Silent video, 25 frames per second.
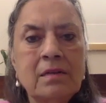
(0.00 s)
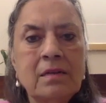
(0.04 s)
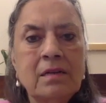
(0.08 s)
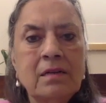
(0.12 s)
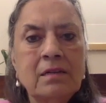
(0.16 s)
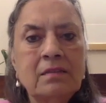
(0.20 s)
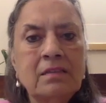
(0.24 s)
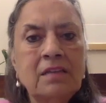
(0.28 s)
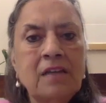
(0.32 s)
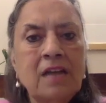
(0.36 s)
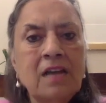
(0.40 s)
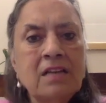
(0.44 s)

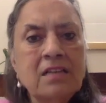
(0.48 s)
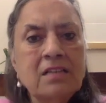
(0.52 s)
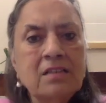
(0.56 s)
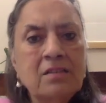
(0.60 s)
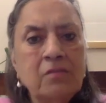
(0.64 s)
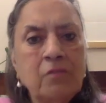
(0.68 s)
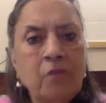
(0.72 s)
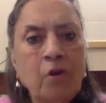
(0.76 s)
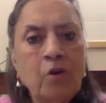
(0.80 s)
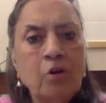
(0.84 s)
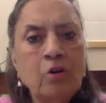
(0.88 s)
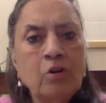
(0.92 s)
Just
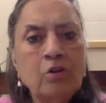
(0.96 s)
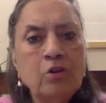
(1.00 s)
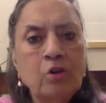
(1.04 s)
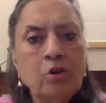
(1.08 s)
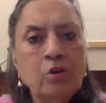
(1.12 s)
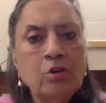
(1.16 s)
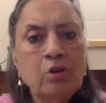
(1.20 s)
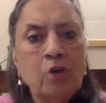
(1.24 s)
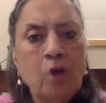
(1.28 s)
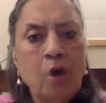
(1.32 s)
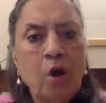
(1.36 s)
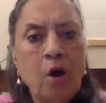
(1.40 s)
follow
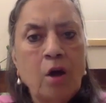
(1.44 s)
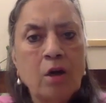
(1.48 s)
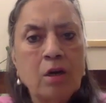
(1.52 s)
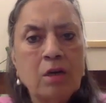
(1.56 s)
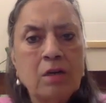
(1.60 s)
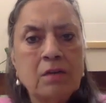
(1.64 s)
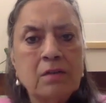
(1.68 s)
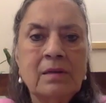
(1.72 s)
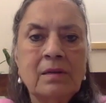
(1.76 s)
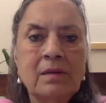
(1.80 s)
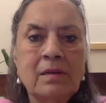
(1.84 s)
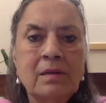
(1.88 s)
your thought.
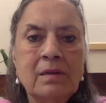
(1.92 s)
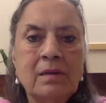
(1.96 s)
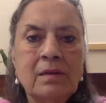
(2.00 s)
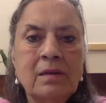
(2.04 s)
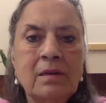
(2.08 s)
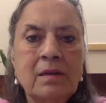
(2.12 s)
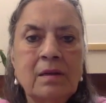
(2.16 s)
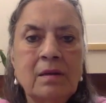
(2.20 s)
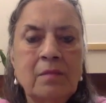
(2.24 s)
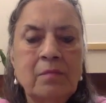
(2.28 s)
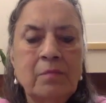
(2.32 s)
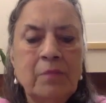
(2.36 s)

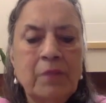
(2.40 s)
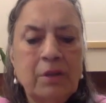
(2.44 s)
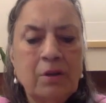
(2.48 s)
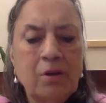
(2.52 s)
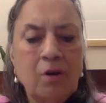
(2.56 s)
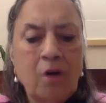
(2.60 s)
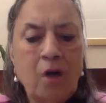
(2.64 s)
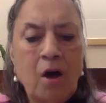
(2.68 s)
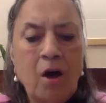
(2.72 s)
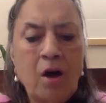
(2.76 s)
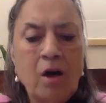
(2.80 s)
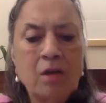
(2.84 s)

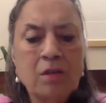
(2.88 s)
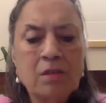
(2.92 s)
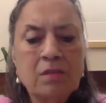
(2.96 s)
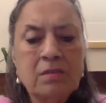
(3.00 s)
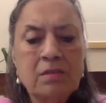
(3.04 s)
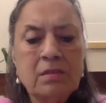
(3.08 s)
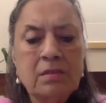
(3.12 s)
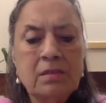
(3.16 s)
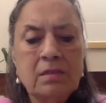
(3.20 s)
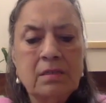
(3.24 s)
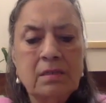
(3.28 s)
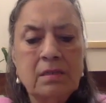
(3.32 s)

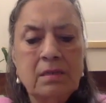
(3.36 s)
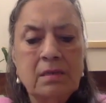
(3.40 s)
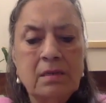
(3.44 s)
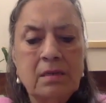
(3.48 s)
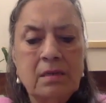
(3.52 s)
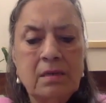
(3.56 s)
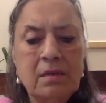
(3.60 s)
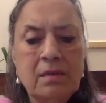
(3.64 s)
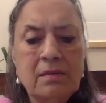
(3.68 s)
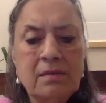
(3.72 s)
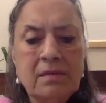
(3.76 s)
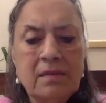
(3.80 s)
Because,
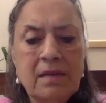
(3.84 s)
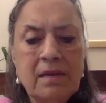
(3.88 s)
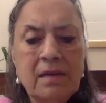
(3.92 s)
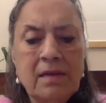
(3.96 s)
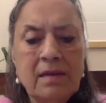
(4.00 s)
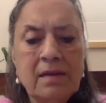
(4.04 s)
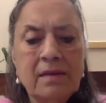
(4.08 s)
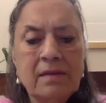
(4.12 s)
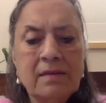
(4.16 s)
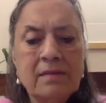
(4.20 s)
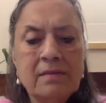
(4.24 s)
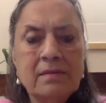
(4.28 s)
he says,